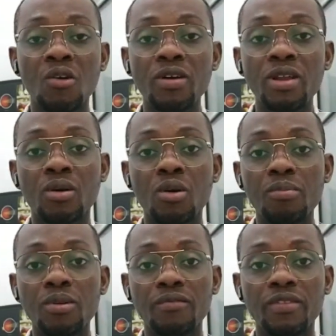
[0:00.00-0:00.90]
Over a
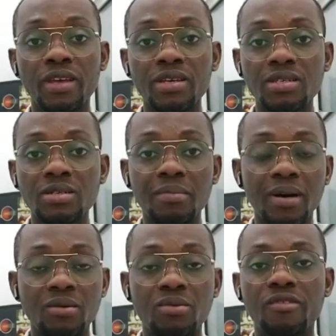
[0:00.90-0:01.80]
couple of days
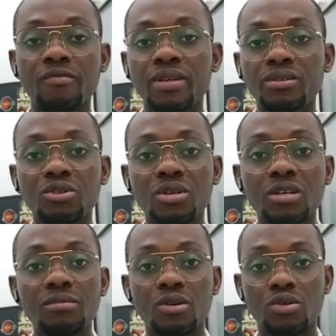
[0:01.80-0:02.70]
back, we've been
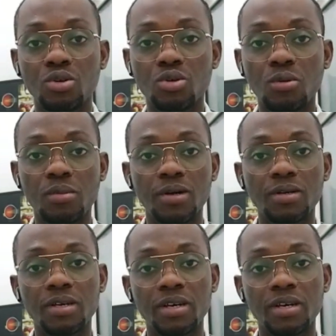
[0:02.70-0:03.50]
talking about glaucoma,